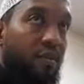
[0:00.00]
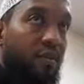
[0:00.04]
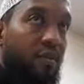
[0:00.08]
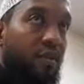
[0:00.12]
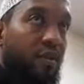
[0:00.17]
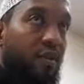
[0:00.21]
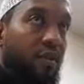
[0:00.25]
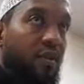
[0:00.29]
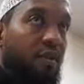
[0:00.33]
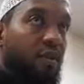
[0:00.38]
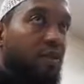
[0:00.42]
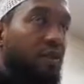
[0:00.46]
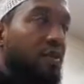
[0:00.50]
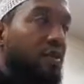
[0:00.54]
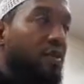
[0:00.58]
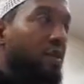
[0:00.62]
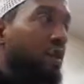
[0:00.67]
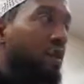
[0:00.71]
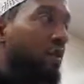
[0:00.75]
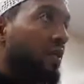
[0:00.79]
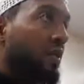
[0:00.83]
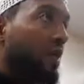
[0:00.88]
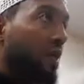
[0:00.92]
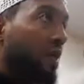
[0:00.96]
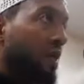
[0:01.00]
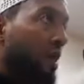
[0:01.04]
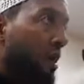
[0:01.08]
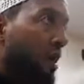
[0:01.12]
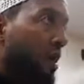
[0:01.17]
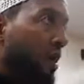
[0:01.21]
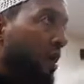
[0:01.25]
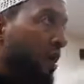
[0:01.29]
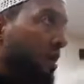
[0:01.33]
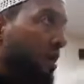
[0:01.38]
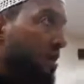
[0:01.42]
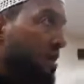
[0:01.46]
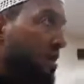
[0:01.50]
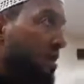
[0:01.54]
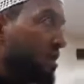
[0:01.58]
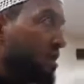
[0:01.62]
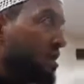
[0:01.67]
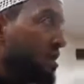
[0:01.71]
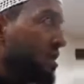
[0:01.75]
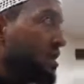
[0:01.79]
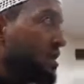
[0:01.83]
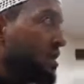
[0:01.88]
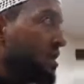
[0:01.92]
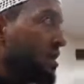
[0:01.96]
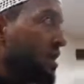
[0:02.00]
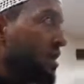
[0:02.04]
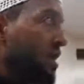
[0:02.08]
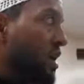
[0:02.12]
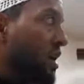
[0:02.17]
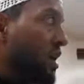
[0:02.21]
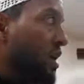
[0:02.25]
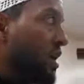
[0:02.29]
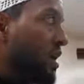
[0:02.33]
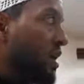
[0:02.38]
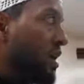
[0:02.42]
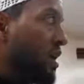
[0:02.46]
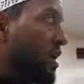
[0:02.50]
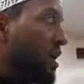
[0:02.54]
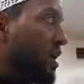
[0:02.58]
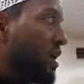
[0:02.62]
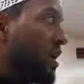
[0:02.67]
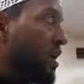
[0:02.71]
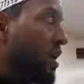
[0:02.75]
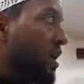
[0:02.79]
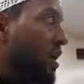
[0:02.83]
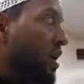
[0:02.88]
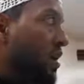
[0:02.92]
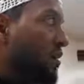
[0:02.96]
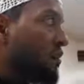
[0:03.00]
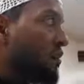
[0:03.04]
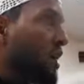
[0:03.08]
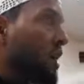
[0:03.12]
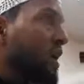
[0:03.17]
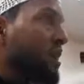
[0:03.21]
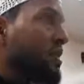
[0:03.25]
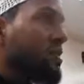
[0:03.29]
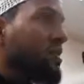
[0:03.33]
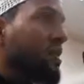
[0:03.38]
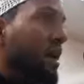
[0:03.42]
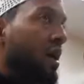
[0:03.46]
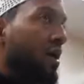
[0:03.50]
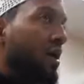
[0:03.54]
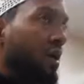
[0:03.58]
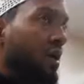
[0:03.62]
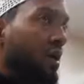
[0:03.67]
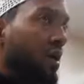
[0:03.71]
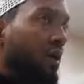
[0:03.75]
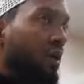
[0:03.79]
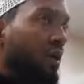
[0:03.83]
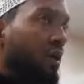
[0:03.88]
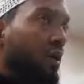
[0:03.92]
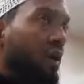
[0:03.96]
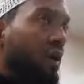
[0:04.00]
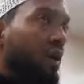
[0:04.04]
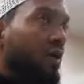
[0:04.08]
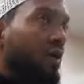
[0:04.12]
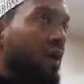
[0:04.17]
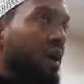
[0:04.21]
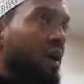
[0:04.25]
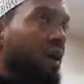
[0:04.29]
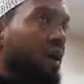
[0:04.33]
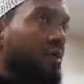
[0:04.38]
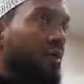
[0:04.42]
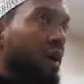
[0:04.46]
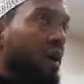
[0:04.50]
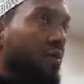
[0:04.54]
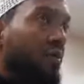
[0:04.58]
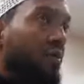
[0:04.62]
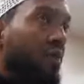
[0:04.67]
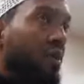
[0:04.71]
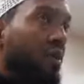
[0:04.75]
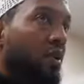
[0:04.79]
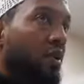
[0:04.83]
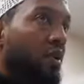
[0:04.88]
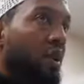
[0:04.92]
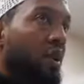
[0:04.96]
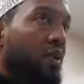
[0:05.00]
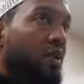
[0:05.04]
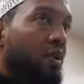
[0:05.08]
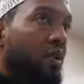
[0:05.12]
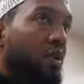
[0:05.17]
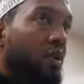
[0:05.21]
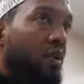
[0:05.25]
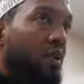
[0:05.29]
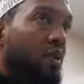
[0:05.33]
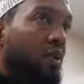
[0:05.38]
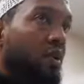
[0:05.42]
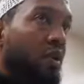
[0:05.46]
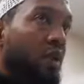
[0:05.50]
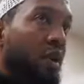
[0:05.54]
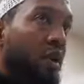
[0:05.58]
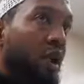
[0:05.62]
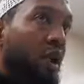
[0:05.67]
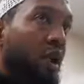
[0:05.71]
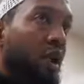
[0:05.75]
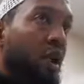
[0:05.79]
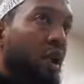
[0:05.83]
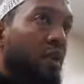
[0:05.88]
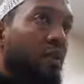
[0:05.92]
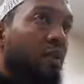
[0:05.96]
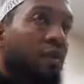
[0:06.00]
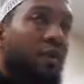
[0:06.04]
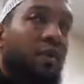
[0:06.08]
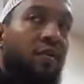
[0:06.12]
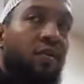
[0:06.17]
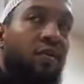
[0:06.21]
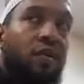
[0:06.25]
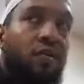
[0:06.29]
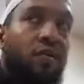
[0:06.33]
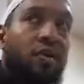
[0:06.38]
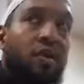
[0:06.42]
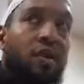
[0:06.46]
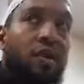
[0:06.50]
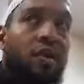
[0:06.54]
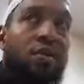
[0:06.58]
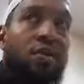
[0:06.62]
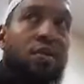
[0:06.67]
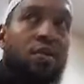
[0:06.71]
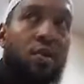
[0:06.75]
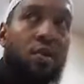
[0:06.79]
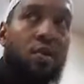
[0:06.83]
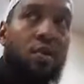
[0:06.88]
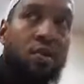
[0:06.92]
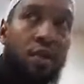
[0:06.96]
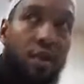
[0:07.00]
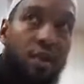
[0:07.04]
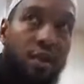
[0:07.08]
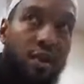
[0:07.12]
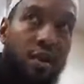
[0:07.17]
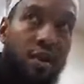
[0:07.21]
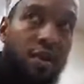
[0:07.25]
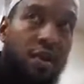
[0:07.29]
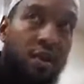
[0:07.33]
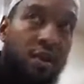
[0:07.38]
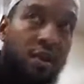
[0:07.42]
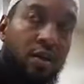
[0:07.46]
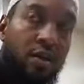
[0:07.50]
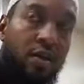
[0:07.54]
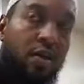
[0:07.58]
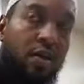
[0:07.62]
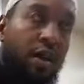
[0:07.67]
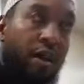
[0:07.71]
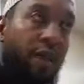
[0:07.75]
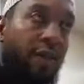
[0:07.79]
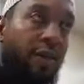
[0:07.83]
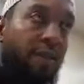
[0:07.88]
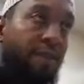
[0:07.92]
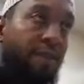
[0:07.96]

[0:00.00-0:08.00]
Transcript: The sincerity in that author's intention. And Allah raised that author and he raised that book until the name of the book is still mentioned to the day.